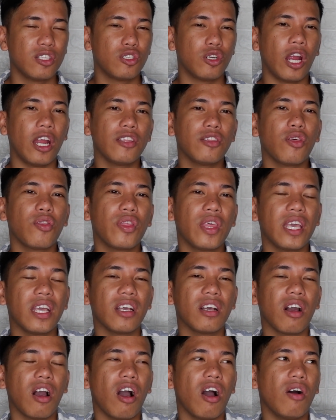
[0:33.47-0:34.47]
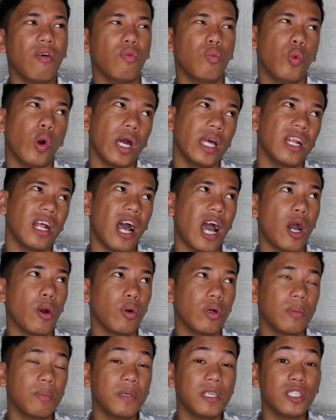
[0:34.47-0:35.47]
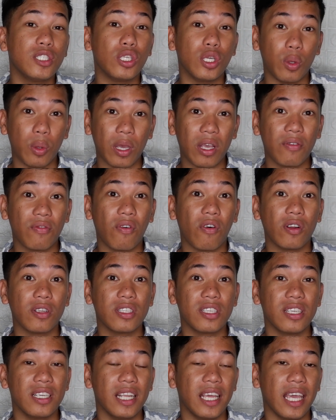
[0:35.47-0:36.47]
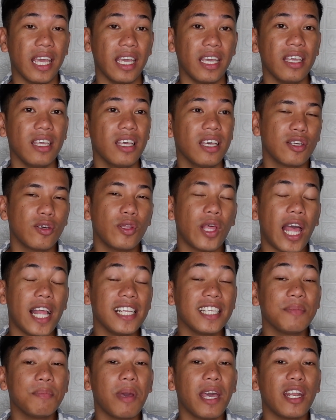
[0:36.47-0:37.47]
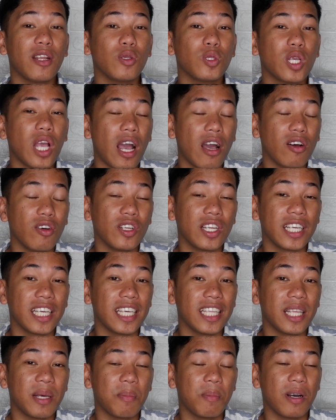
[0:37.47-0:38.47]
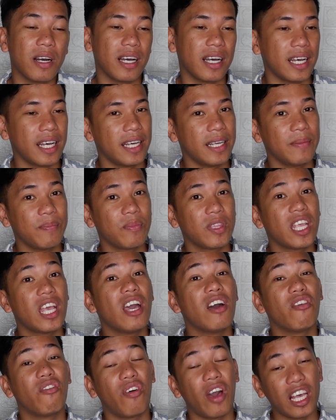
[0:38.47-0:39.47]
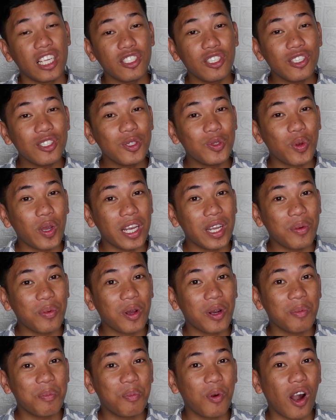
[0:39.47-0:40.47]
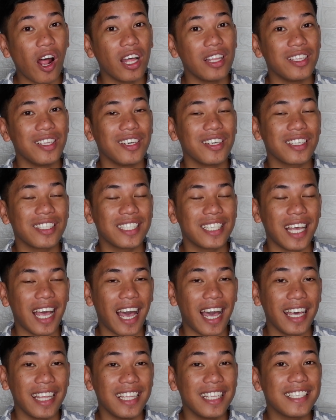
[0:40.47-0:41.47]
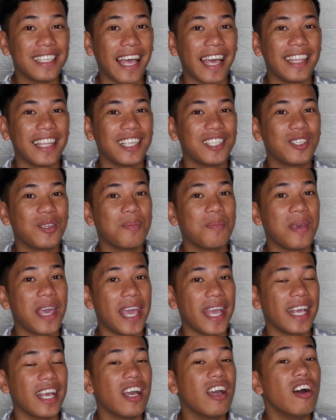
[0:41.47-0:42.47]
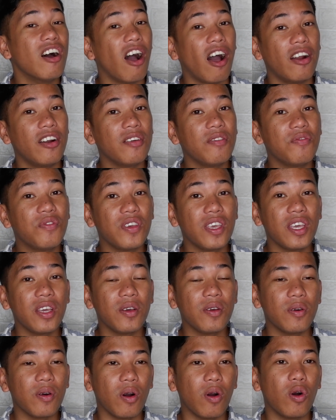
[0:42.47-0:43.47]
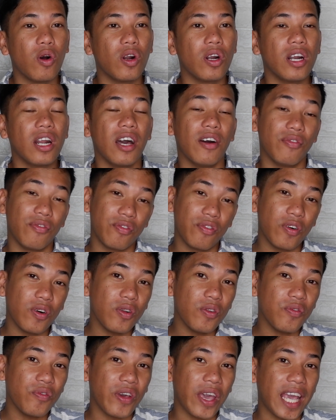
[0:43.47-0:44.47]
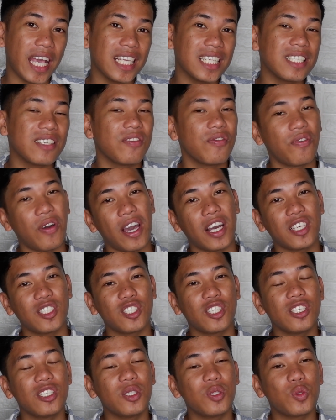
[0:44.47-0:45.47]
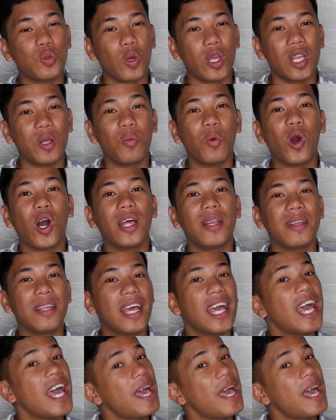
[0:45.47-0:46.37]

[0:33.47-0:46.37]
trying to think of what I will be doing for today. So dahil meron nga ako nakita mga Fashion21 products, I decided to make a review or a full face Fashion21